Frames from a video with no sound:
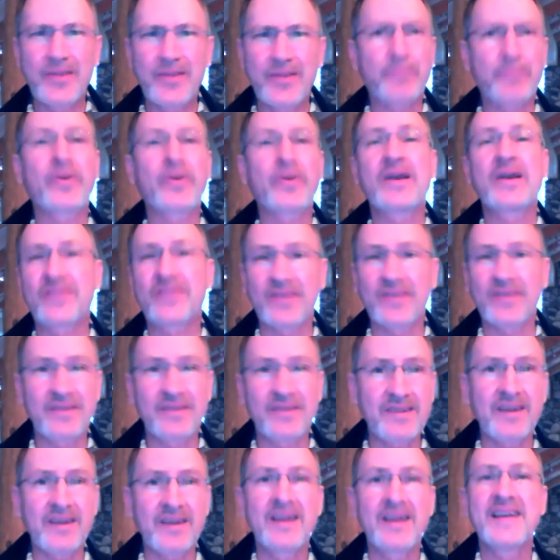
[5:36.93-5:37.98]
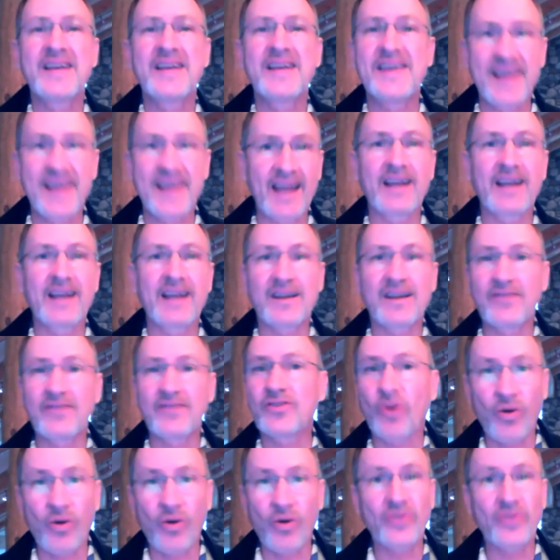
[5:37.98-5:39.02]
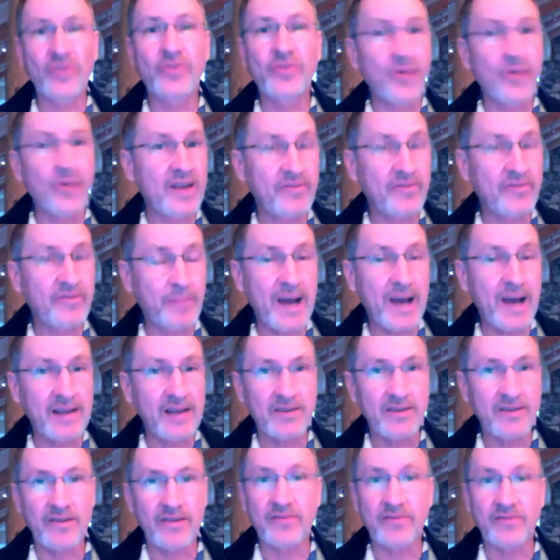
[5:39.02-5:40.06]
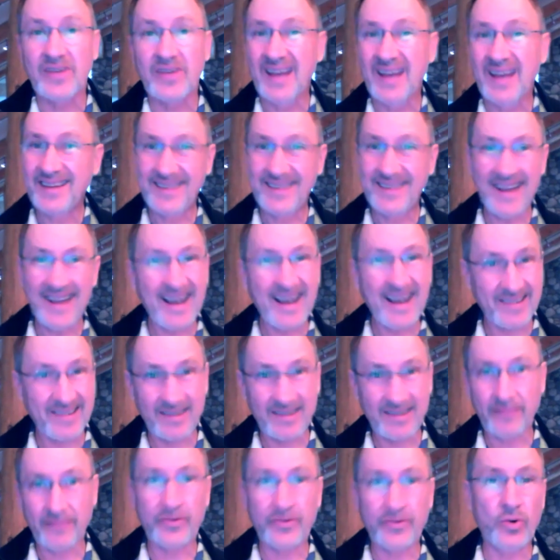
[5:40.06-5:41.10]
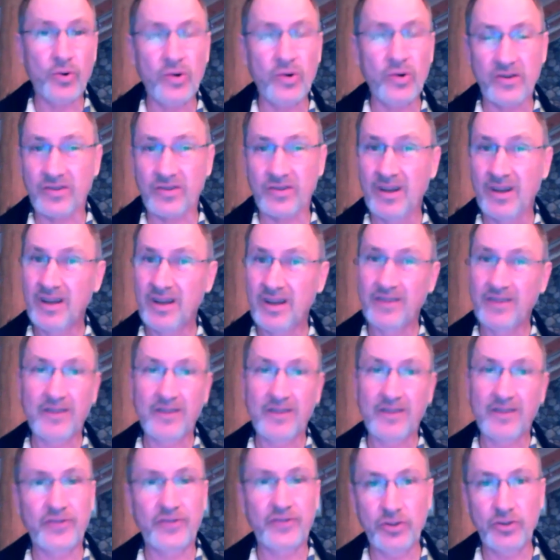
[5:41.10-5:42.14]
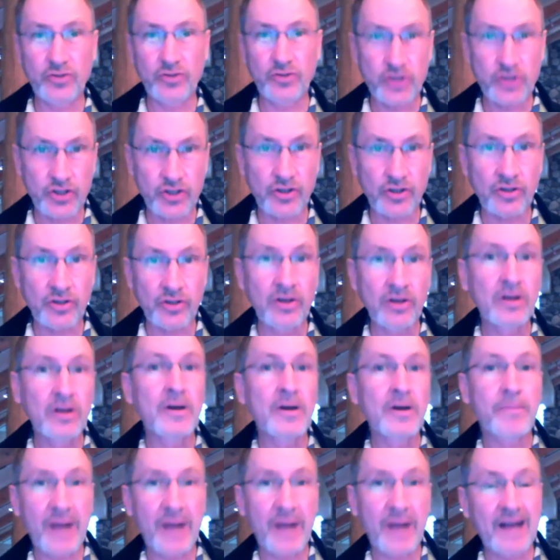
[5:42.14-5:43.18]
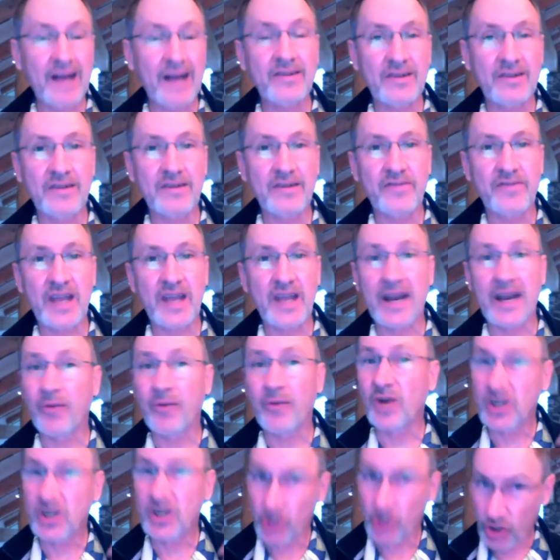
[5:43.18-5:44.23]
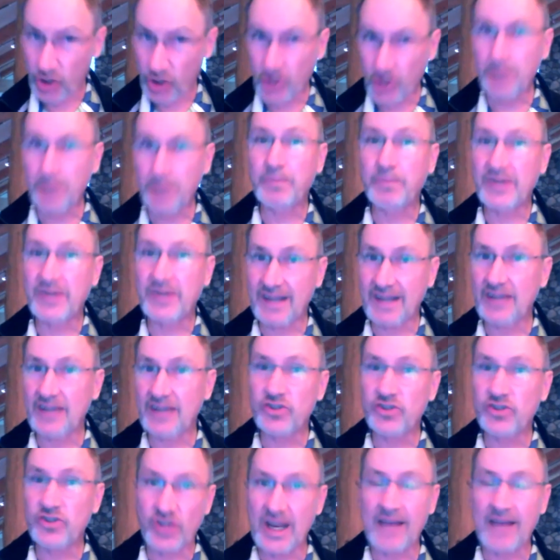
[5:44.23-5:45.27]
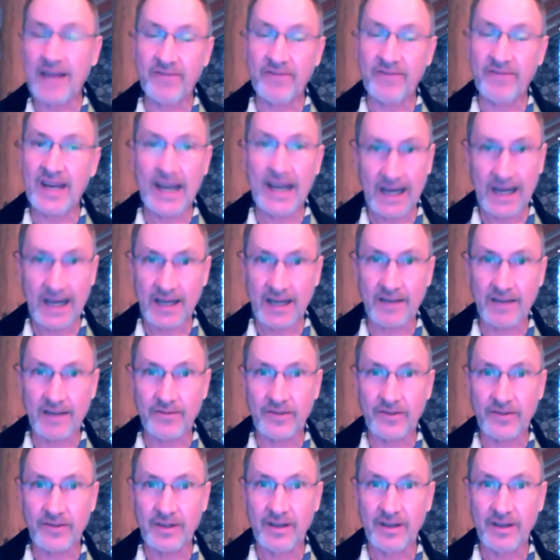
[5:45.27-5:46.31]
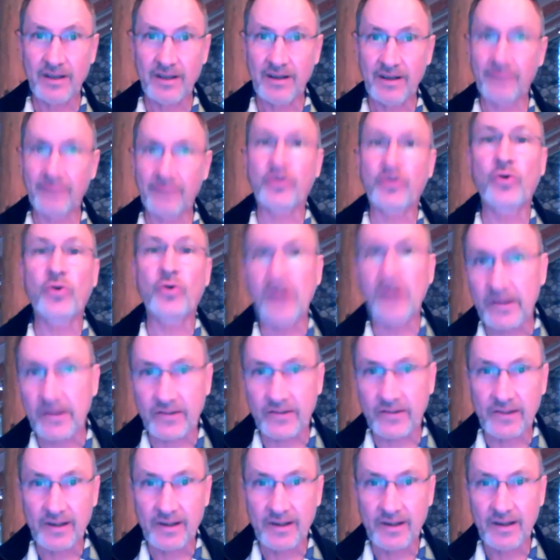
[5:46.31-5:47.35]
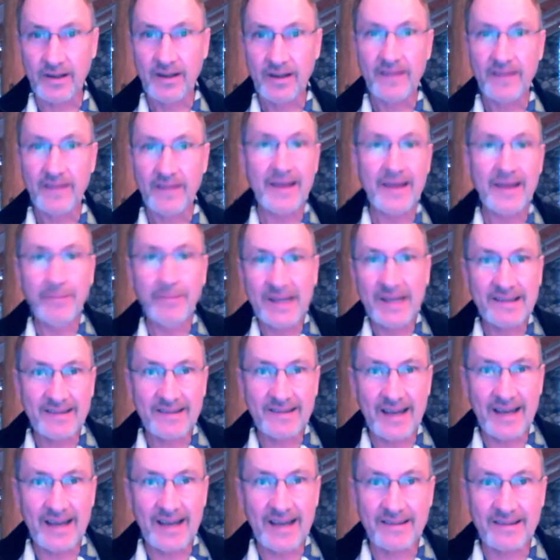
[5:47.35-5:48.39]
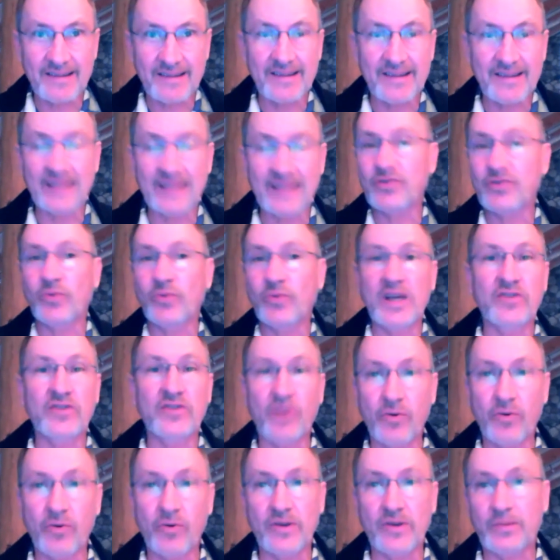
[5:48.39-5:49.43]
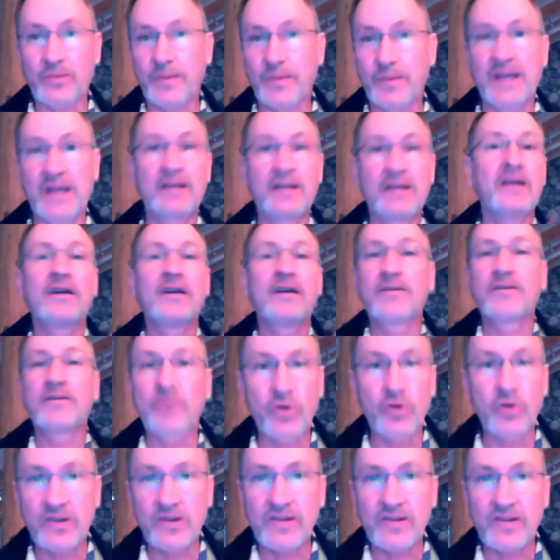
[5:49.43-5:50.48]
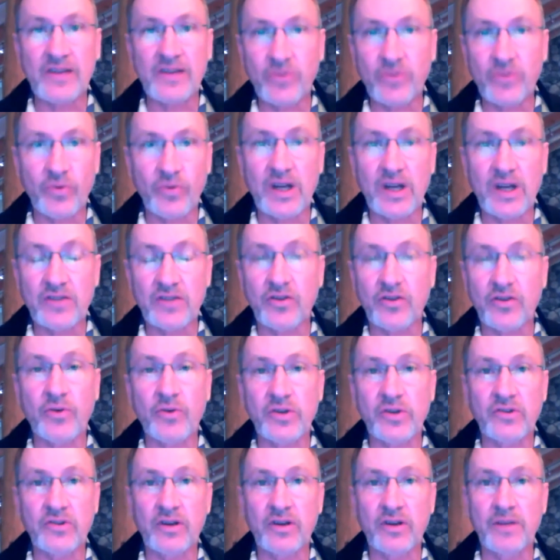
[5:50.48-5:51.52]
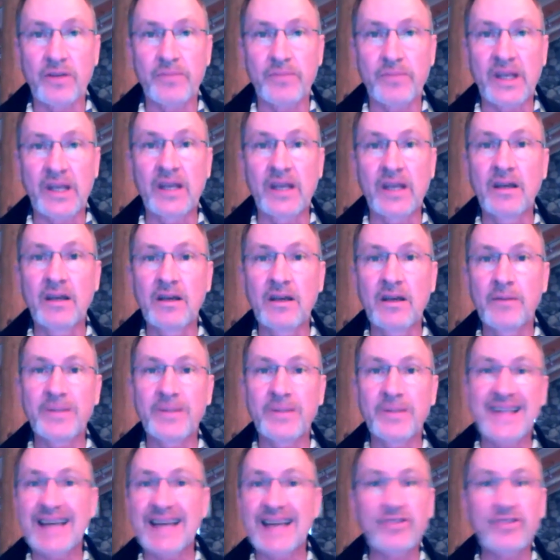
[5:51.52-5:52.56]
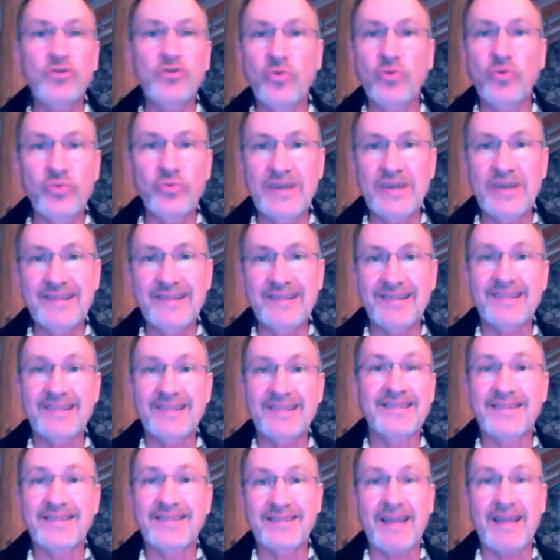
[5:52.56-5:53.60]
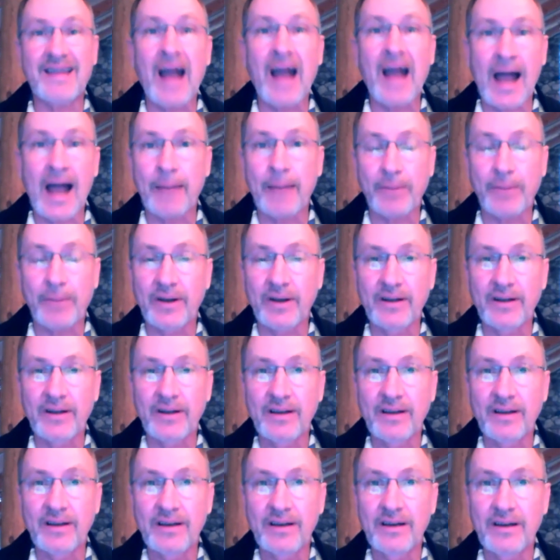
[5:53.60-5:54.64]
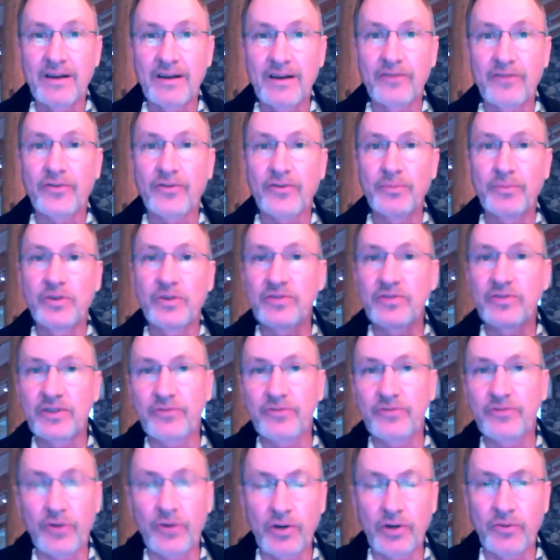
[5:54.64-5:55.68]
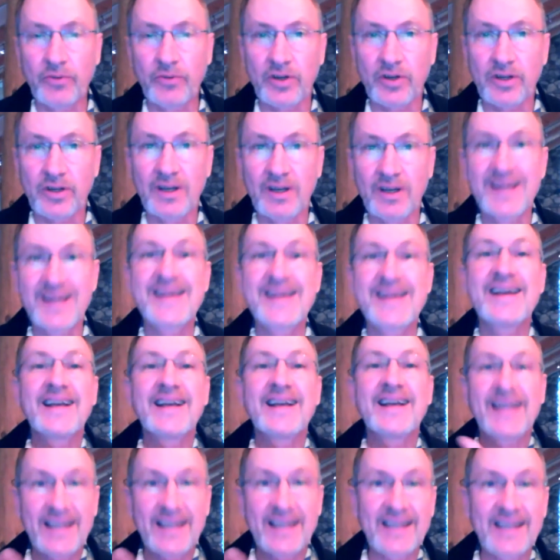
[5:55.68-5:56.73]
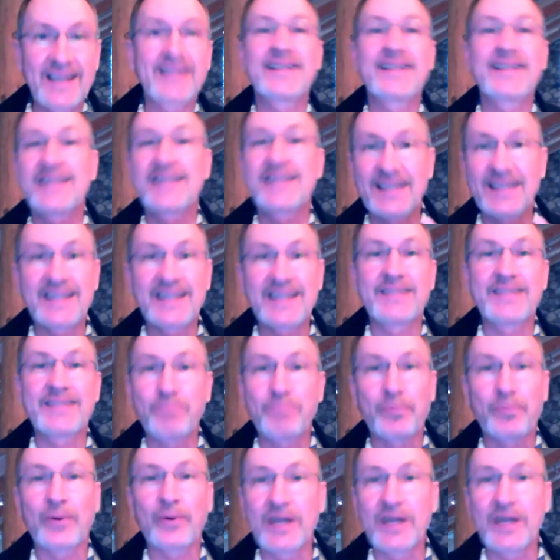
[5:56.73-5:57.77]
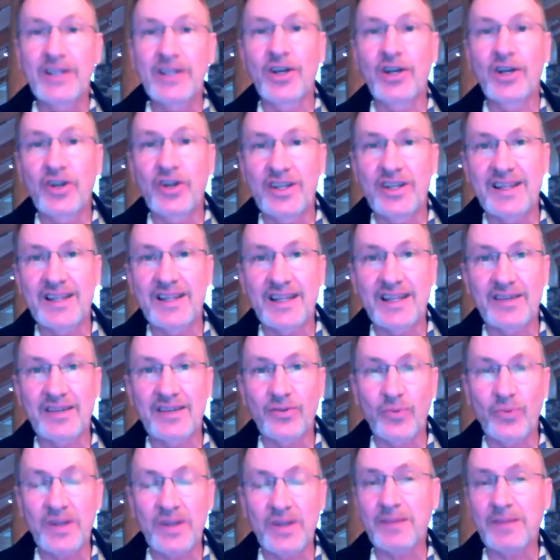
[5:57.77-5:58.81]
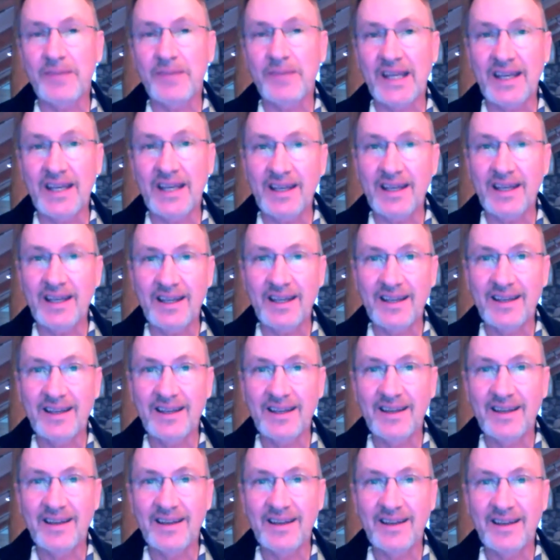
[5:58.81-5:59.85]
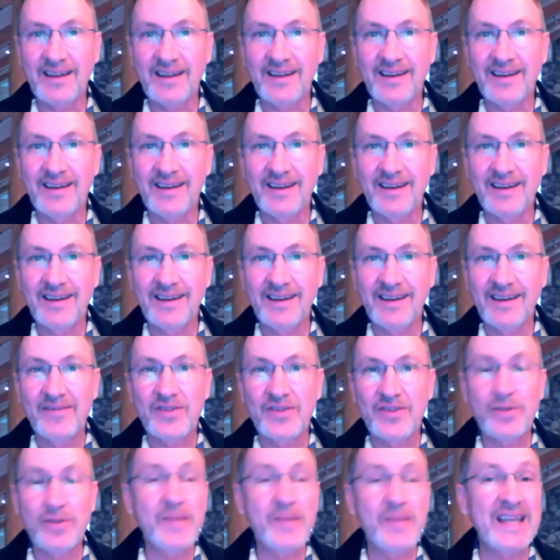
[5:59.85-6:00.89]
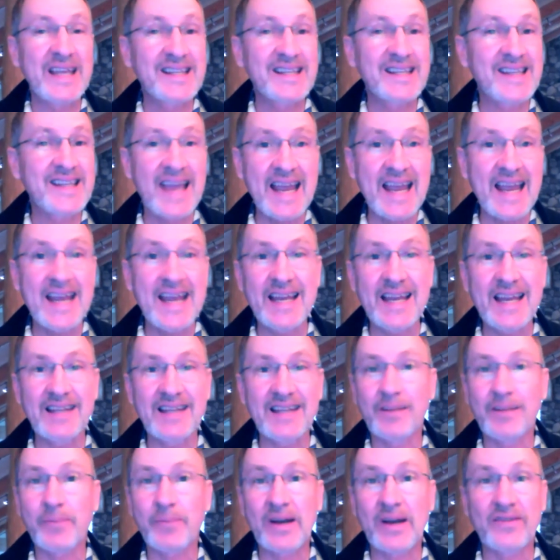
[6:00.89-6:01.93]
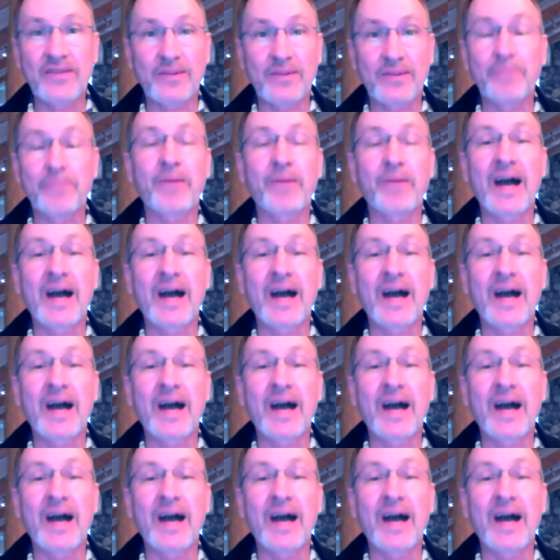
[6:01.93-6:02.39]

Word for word: the present negatives also have positives. Yes, of course, the future positive that I want could potentially have negatives. Of course, that makes sense. That's the way it's always been. Of course, that's the way it's always going to be. But that's no reason to stop from moving forward. Bring the good things with me to maintain the present